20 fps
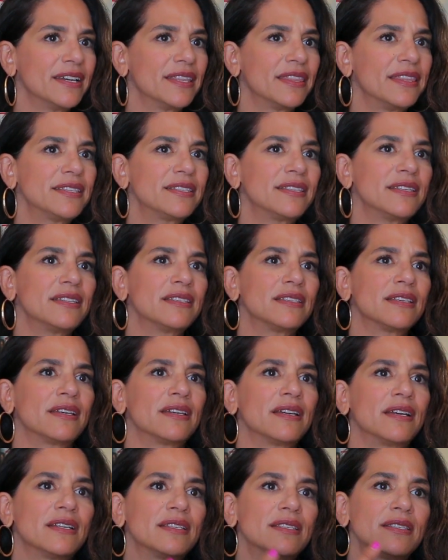This is
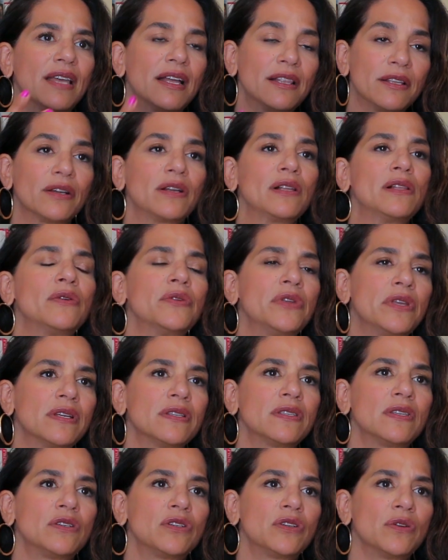a settler colonial
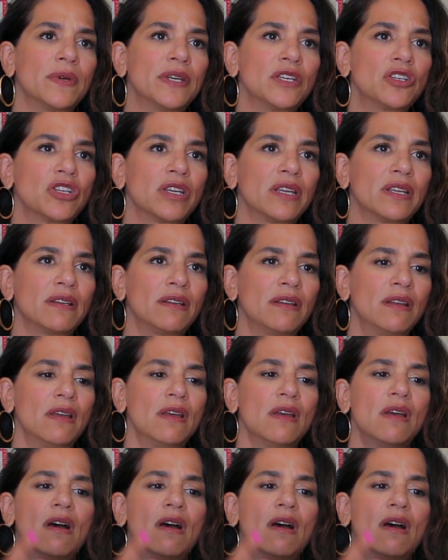situation